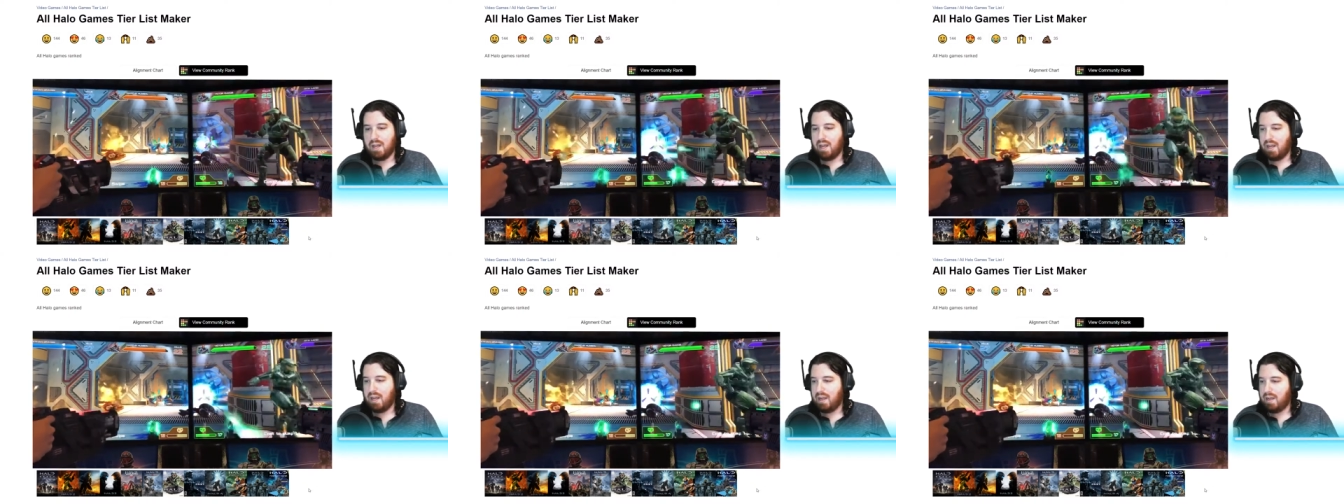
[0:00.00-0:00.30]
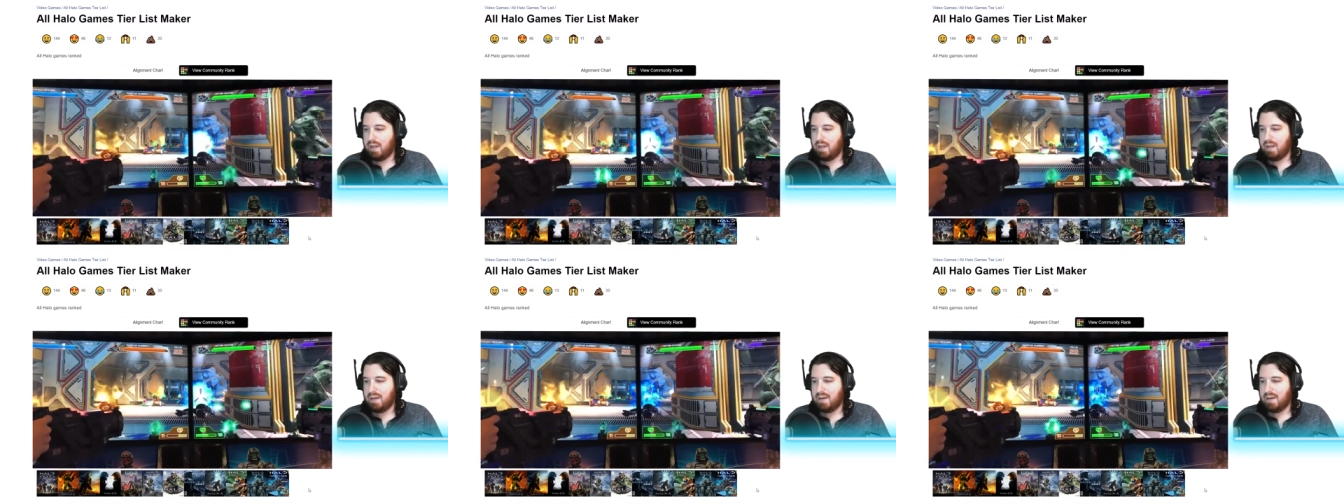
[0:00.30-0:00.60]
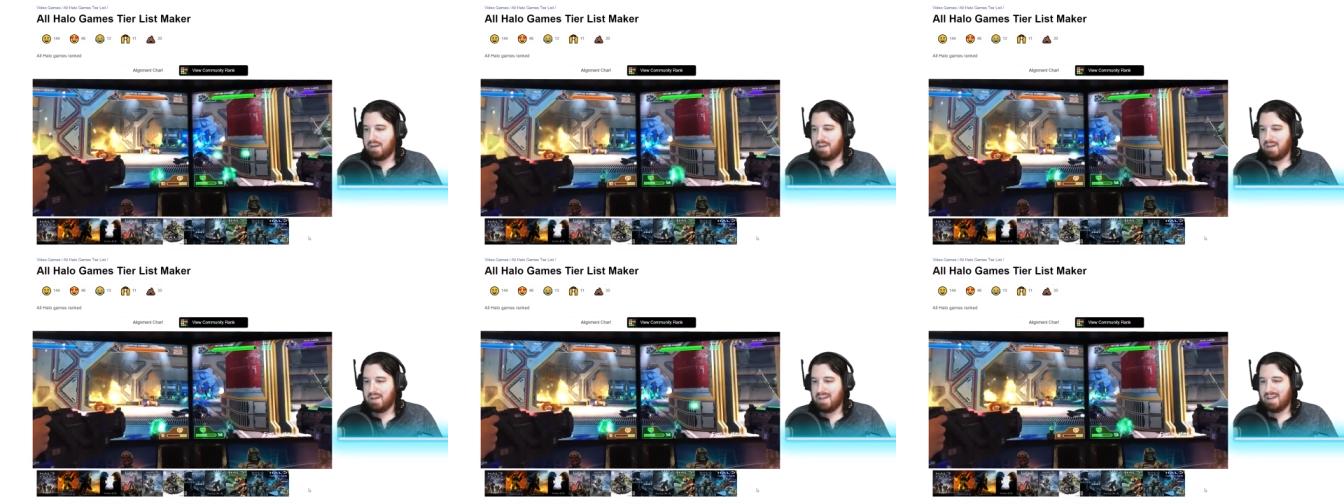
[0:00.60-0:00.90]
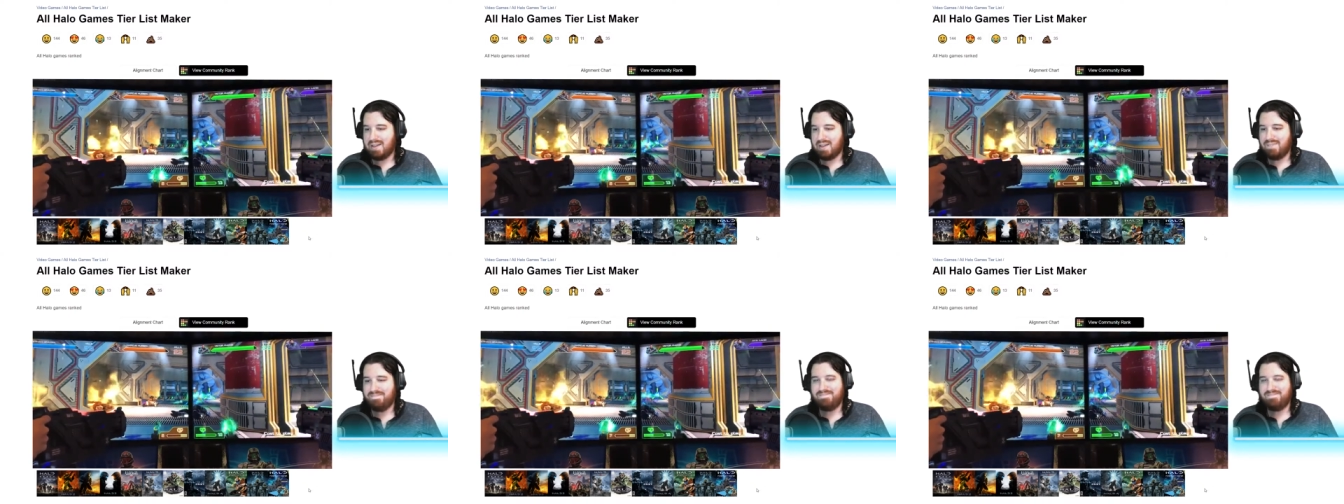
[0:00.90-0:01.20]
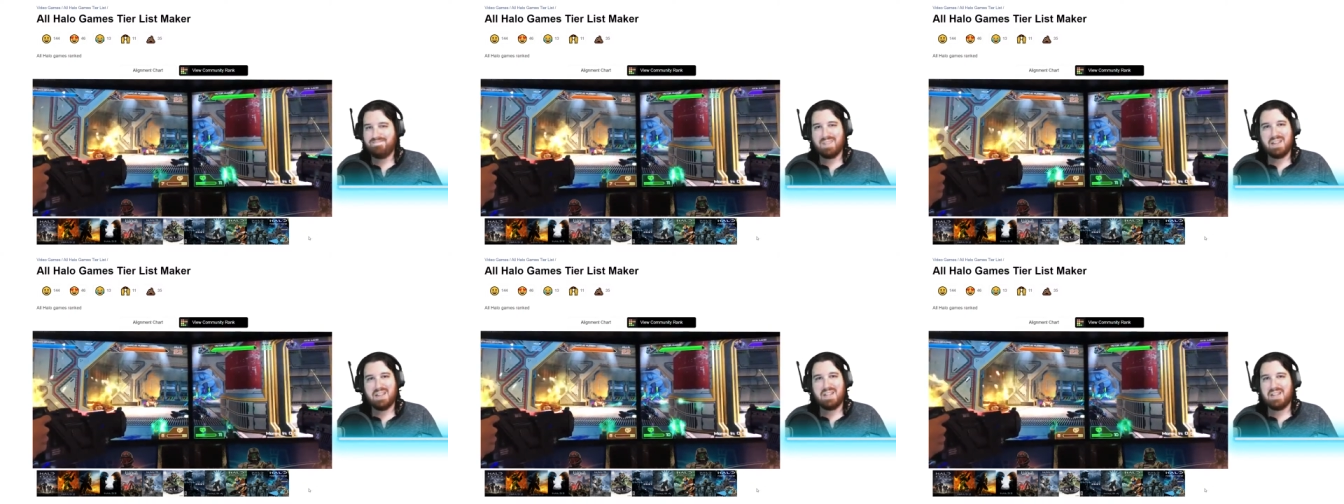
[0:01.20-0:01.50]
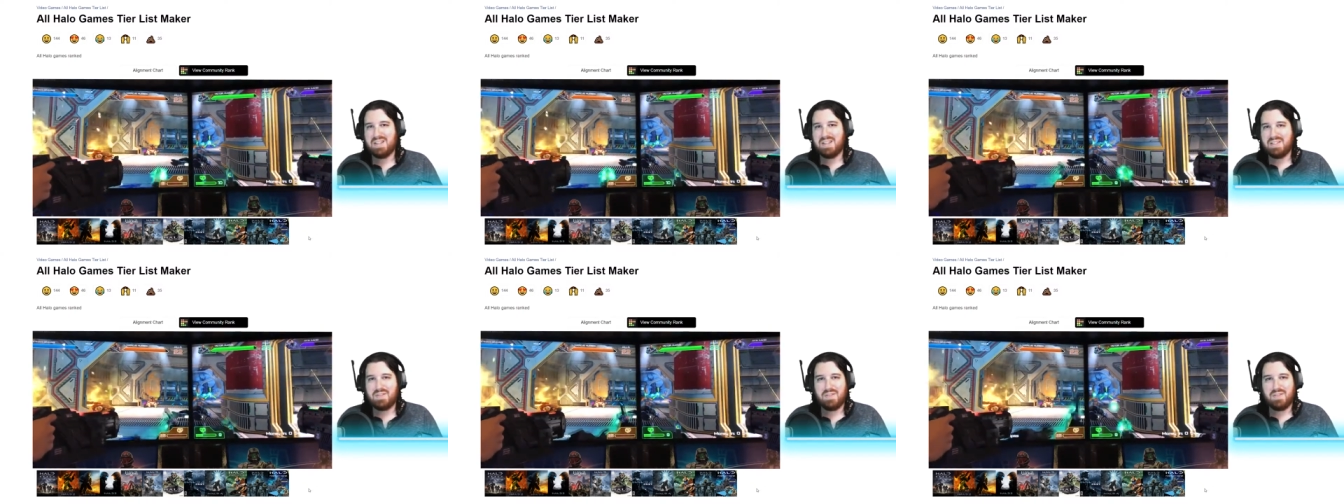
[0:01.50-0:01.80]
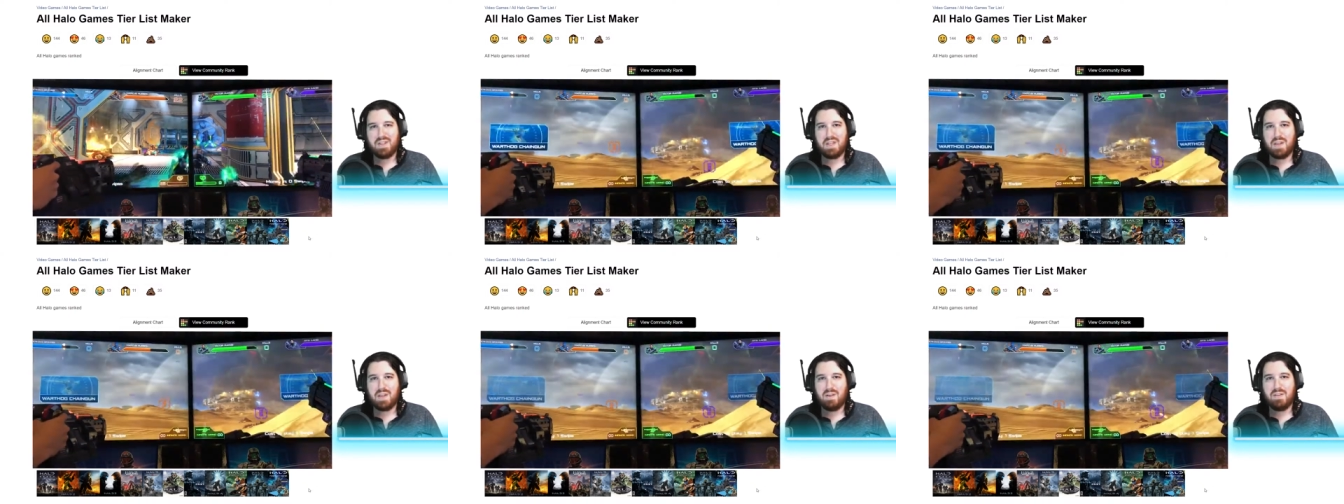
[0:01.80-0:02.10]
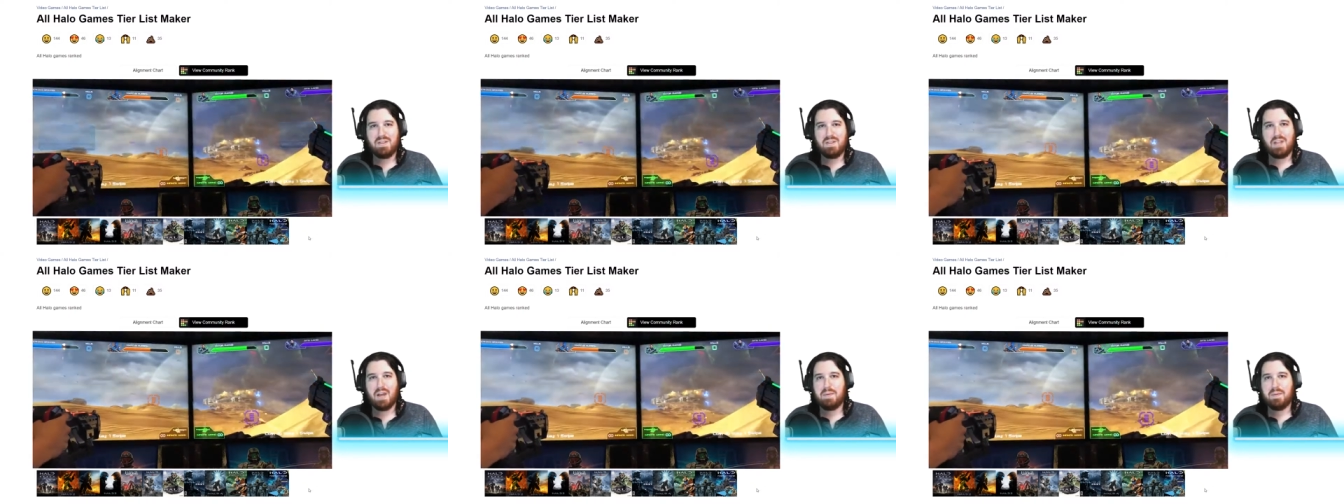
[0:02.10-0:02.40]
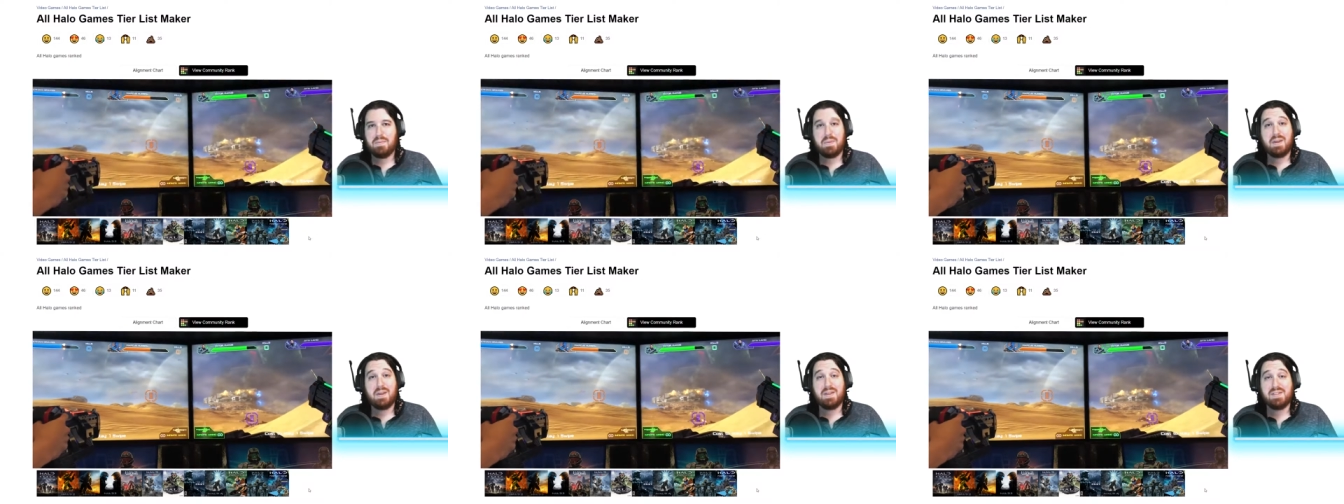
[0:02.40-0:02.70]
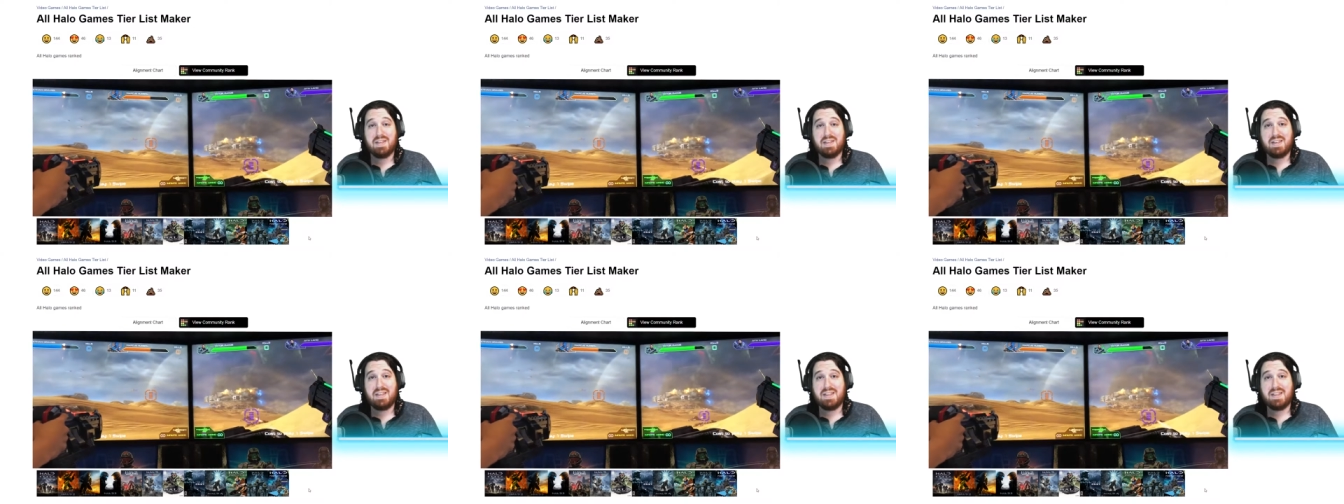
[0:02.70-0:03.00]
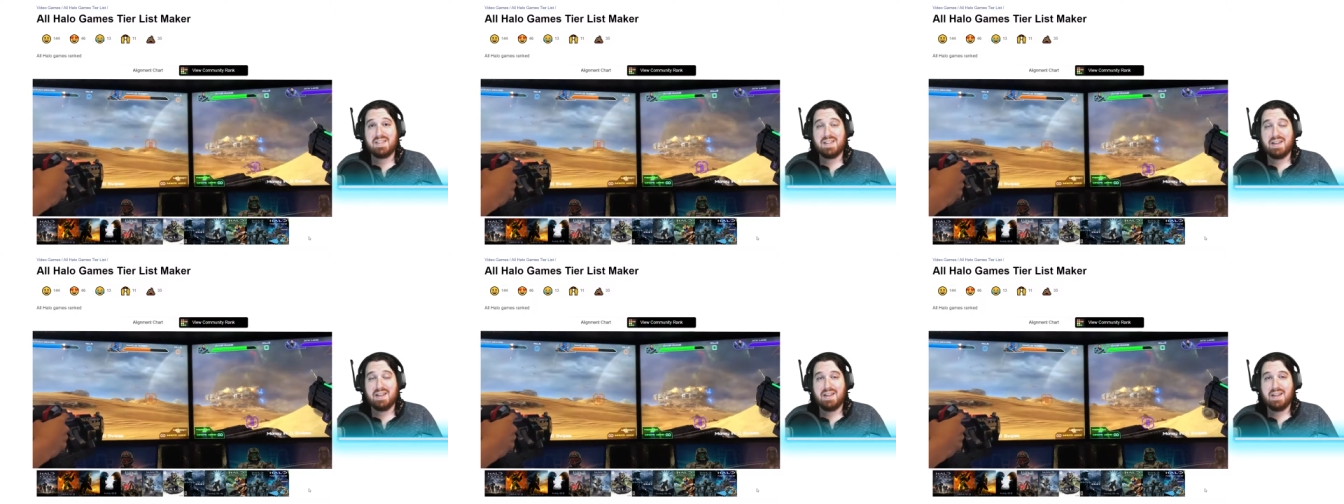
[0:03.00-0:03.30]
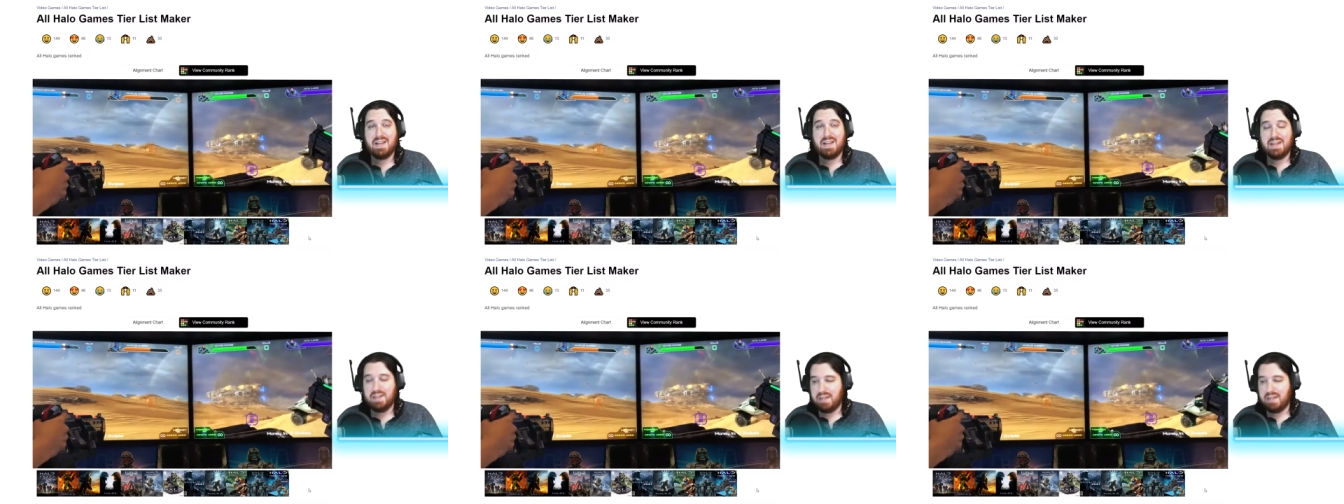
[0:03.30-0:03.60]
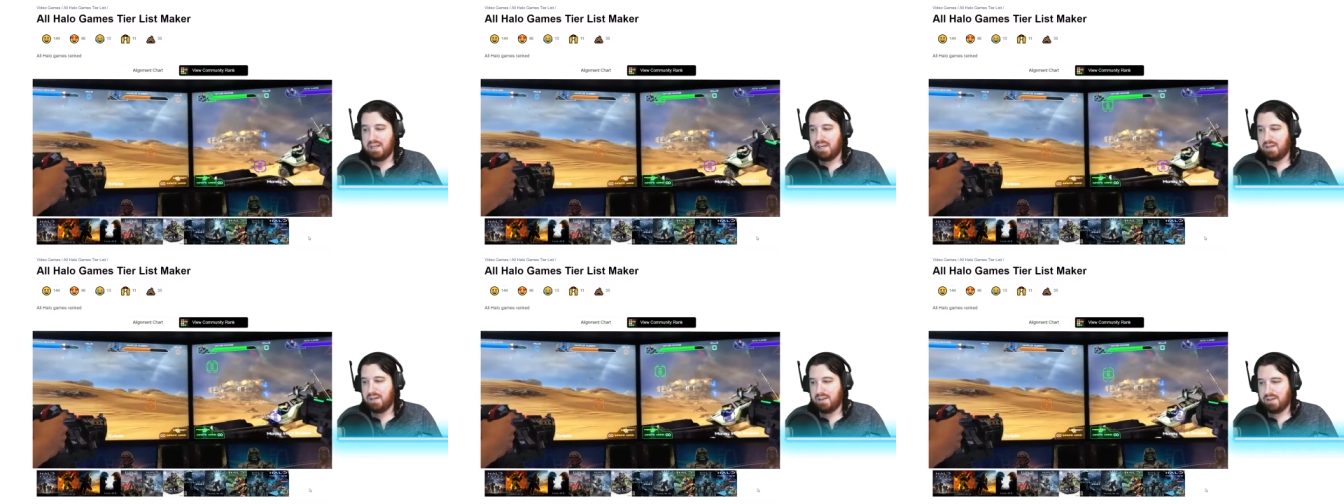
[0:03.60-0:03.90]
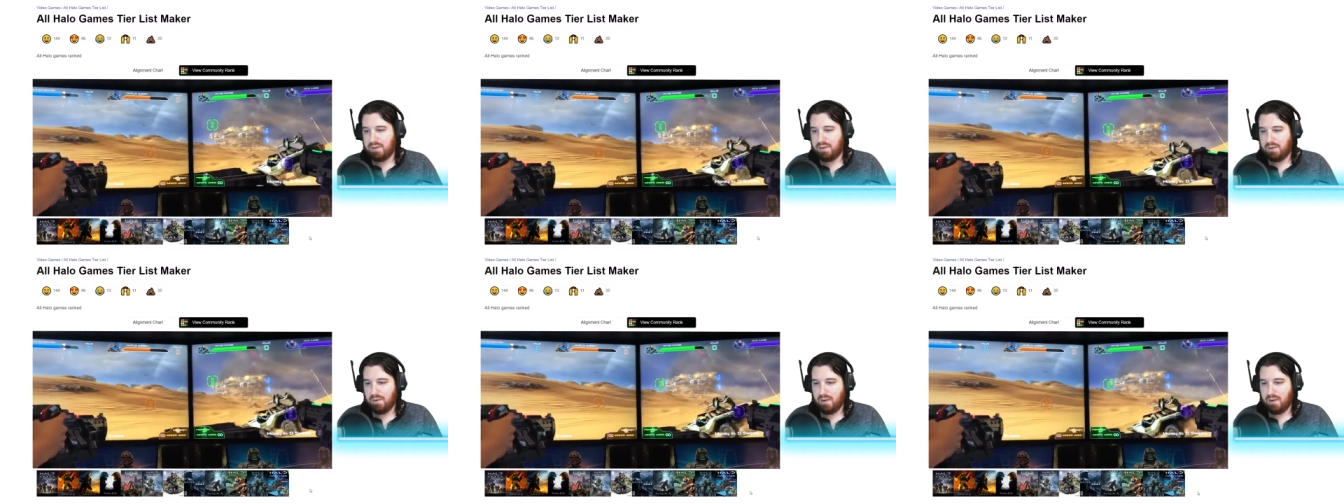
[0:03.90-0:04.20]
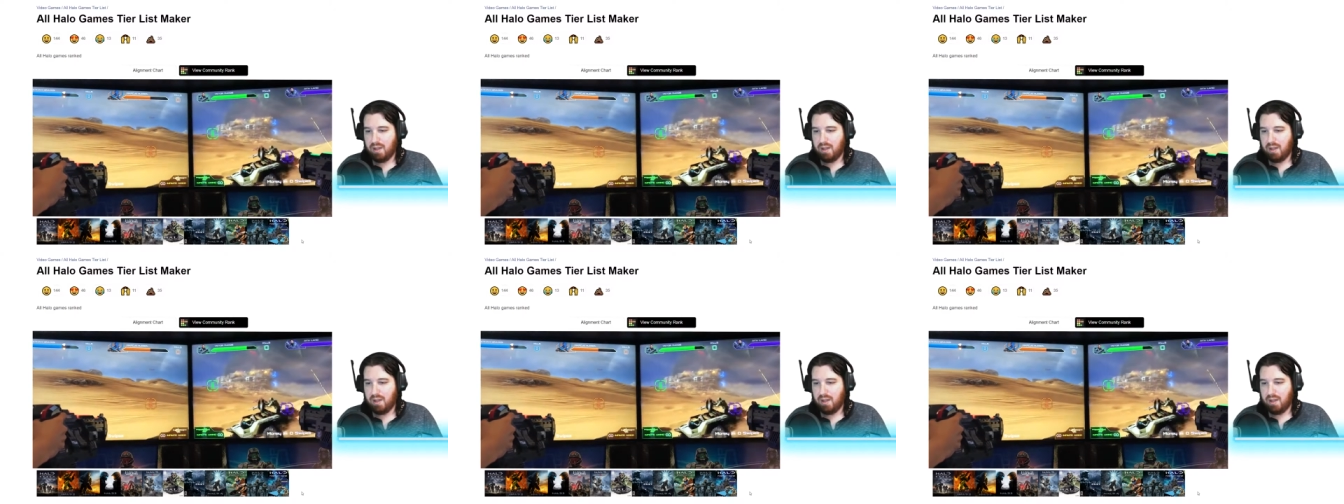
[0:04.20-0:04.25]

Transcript: and uh, it doesn't really go in depth because it doesn't need to.